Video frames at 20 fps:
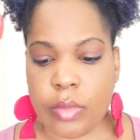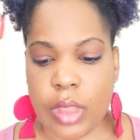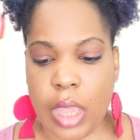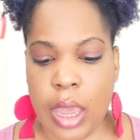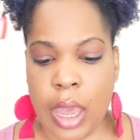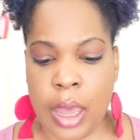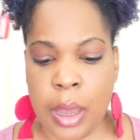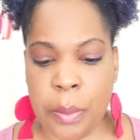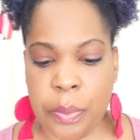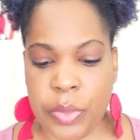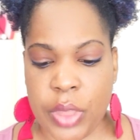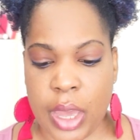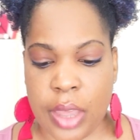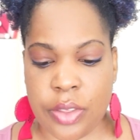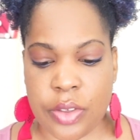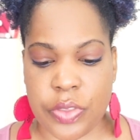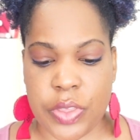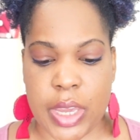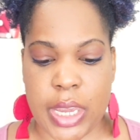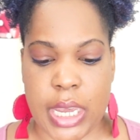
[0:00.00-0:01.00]
The
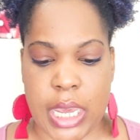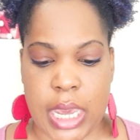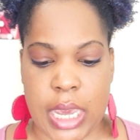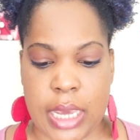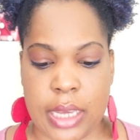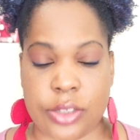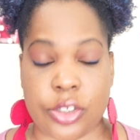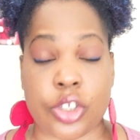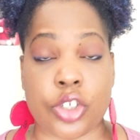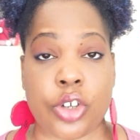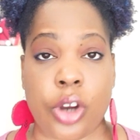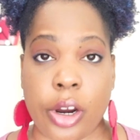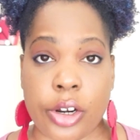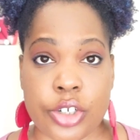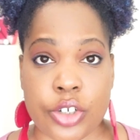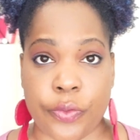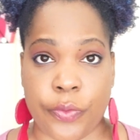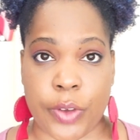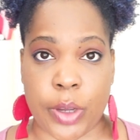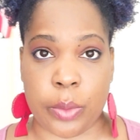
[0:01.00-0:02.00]
other thing is charge
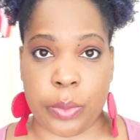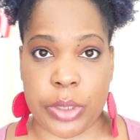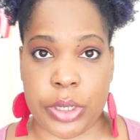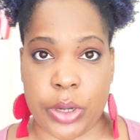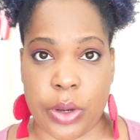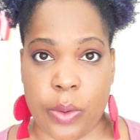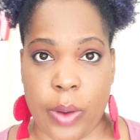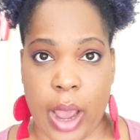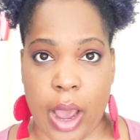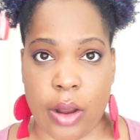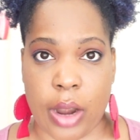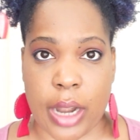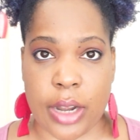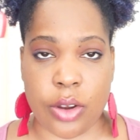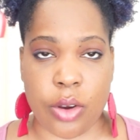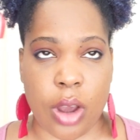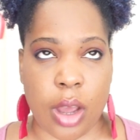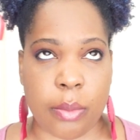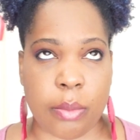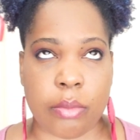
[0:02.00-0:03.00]
your phone when you go out. I
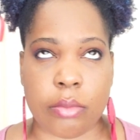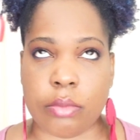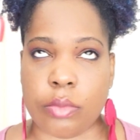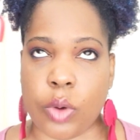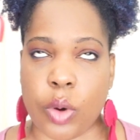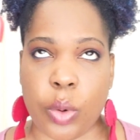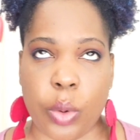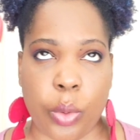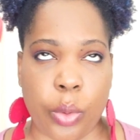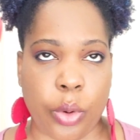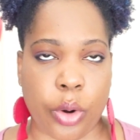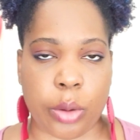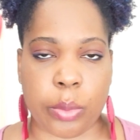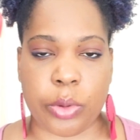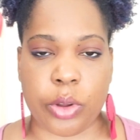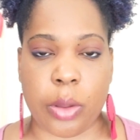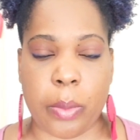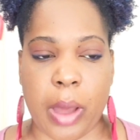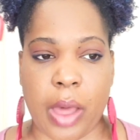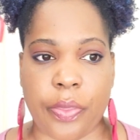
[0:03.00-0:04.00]
know I'm
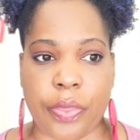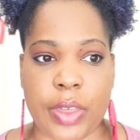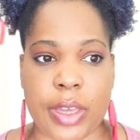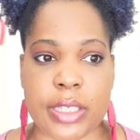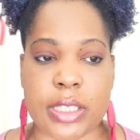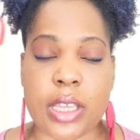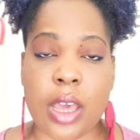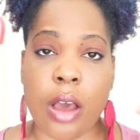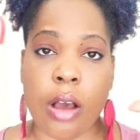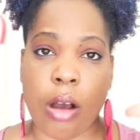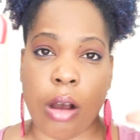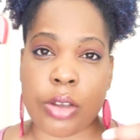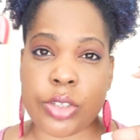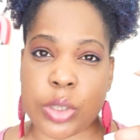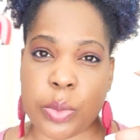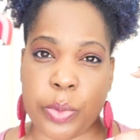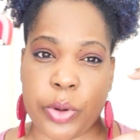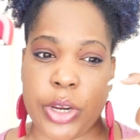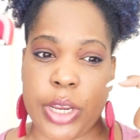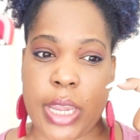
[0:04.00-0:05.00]
horrible about this.
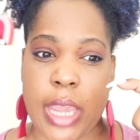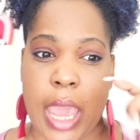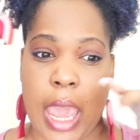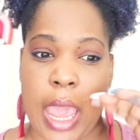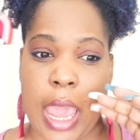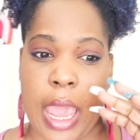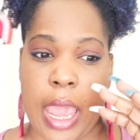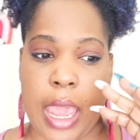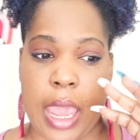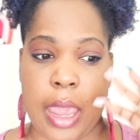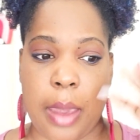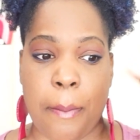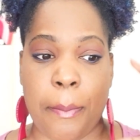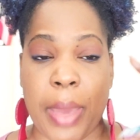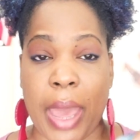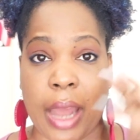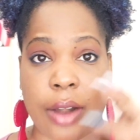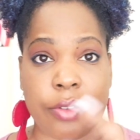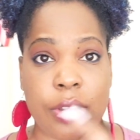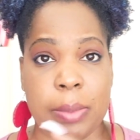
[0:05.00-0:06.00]
Also bring a
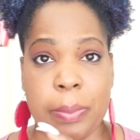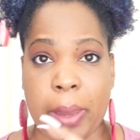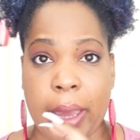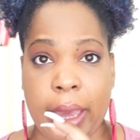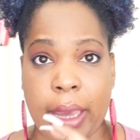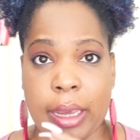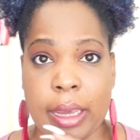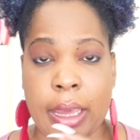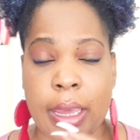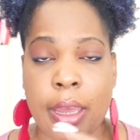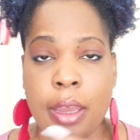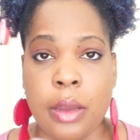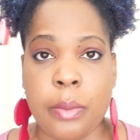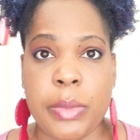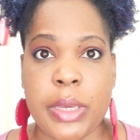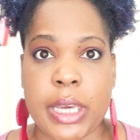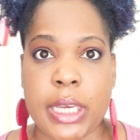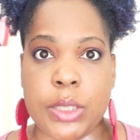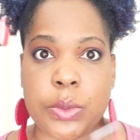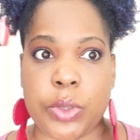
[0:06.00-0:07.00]
battery pack,
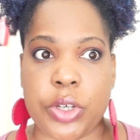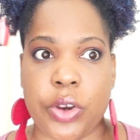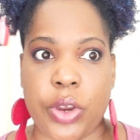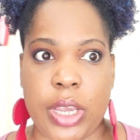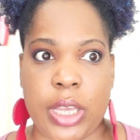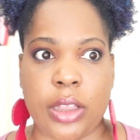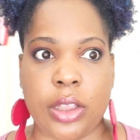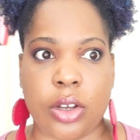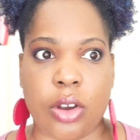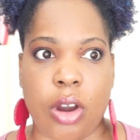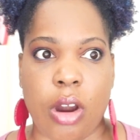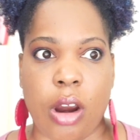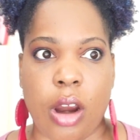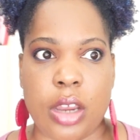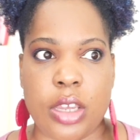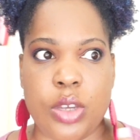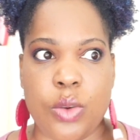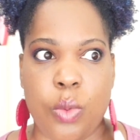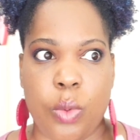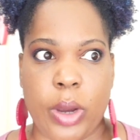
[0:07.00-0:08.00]
because when you're in the
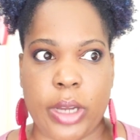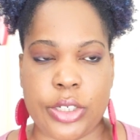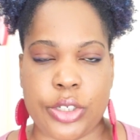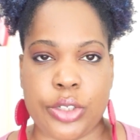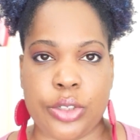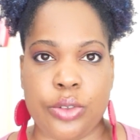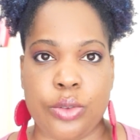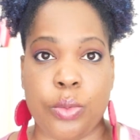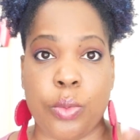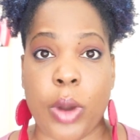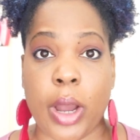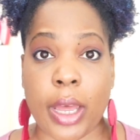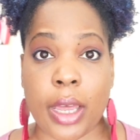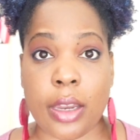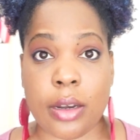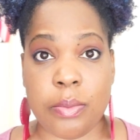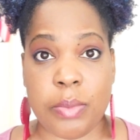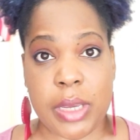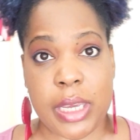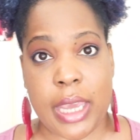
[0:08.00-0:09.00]
car, you want to,
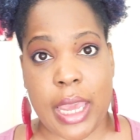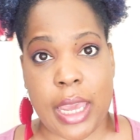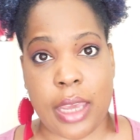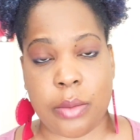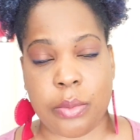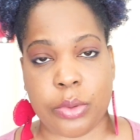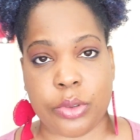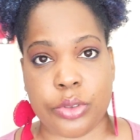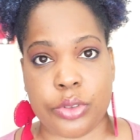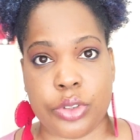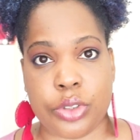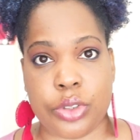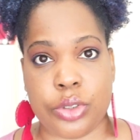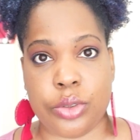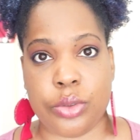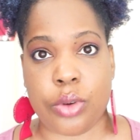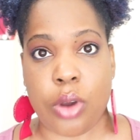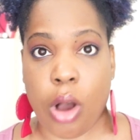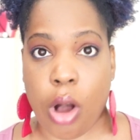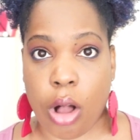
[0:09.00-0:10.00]
one, be able
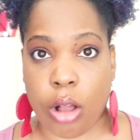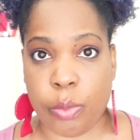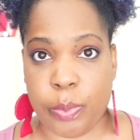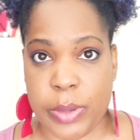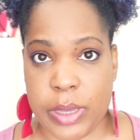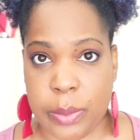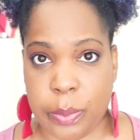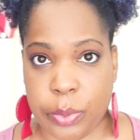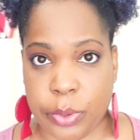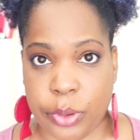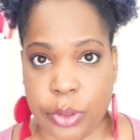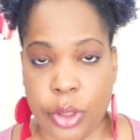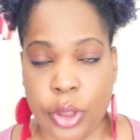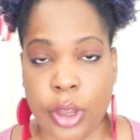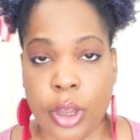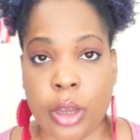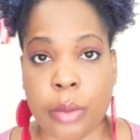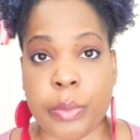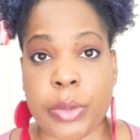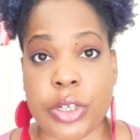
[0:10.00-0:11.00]
to call people,
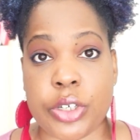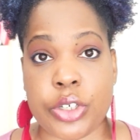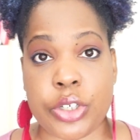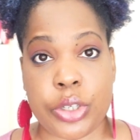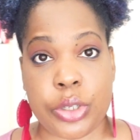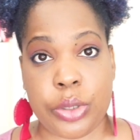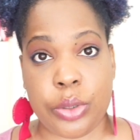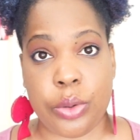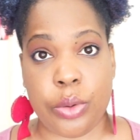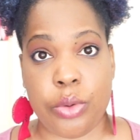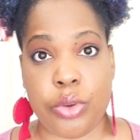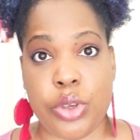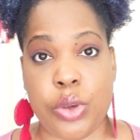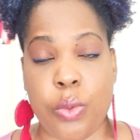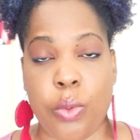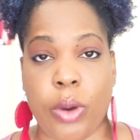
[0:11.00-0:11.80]
but two, you